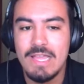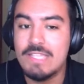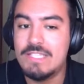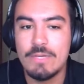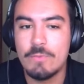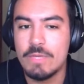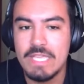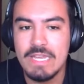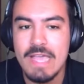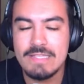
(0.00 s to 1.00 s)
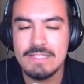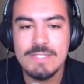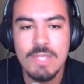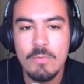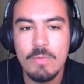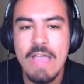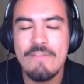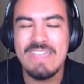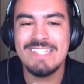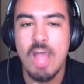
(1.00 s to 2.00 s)
It didn't really connect. And so we
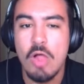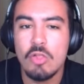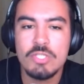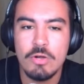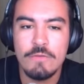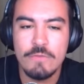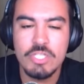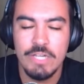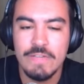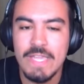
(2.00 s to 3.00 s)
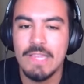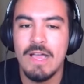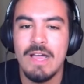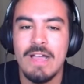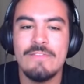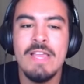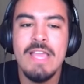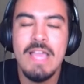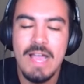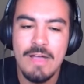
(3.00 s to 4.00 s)
have a dollar store version of Beto
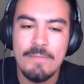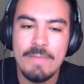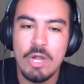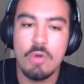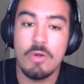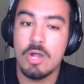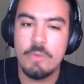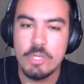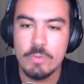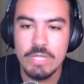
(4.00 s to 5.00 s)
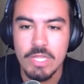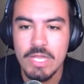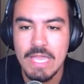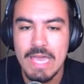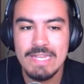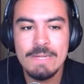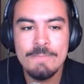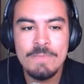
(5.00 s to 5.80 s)
O'Rourke when you really look at it.